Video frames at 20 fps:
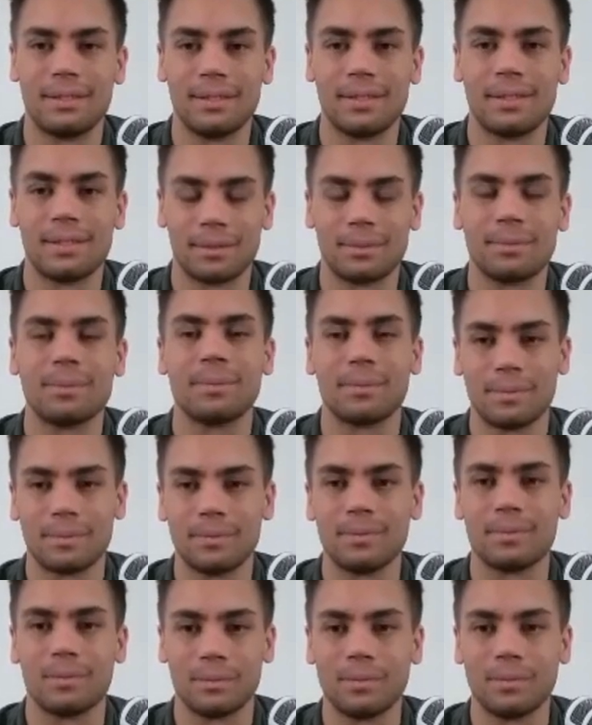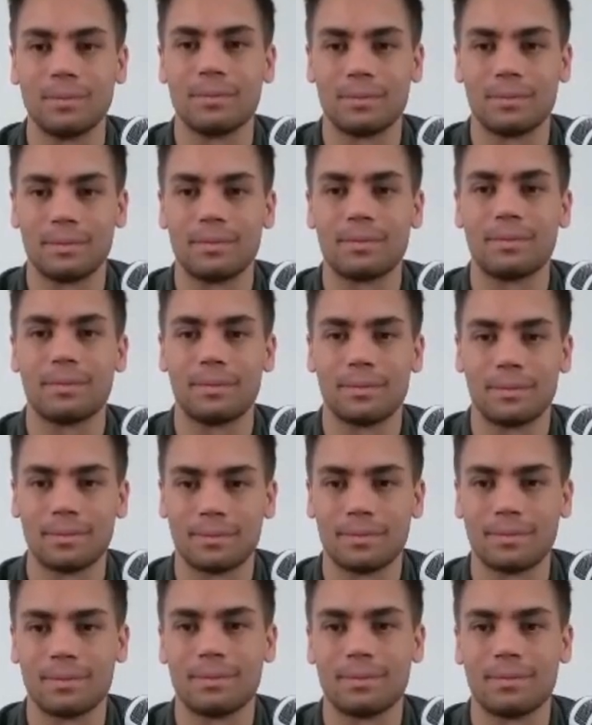
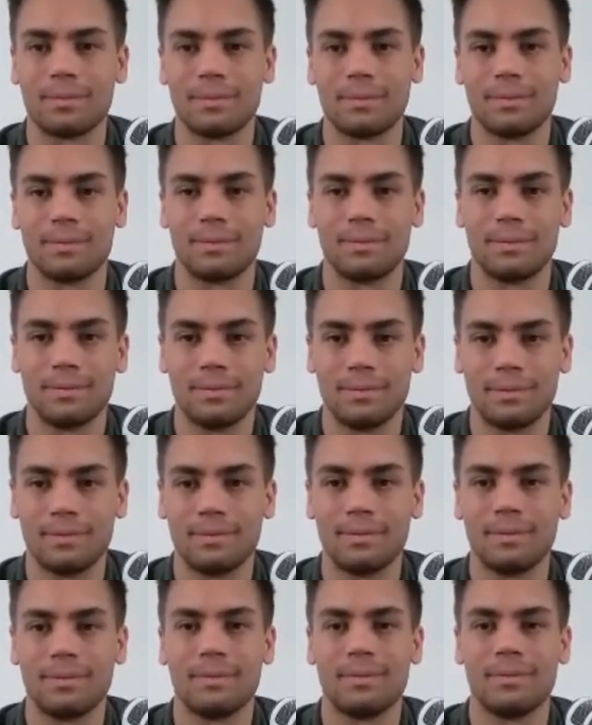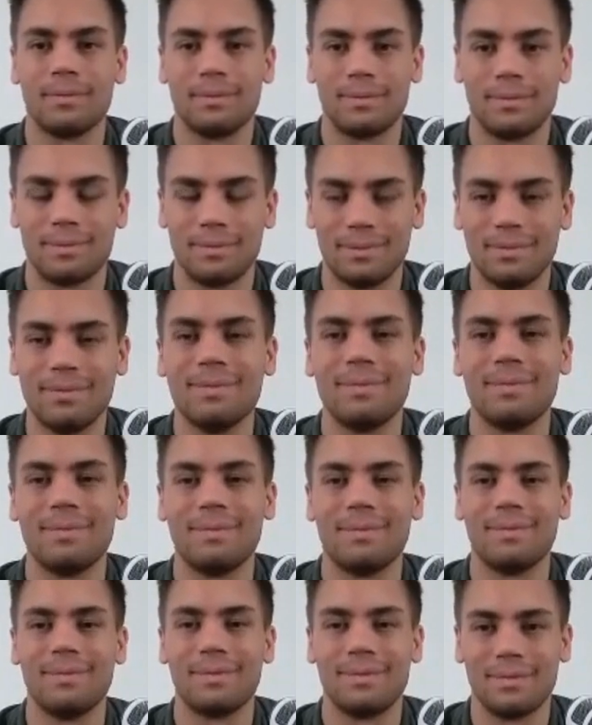
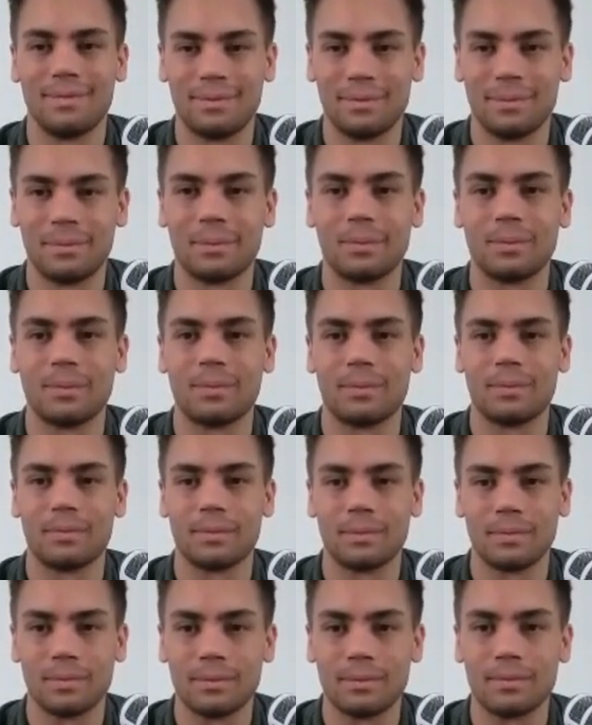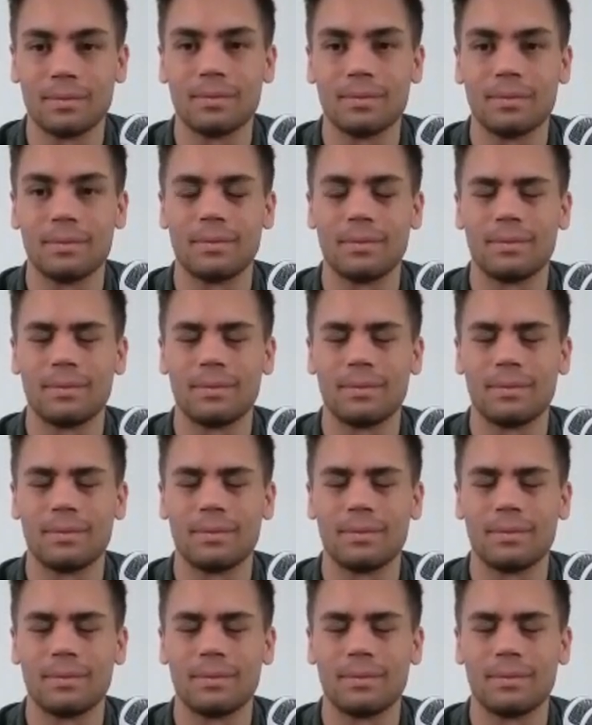The person shown says nothing.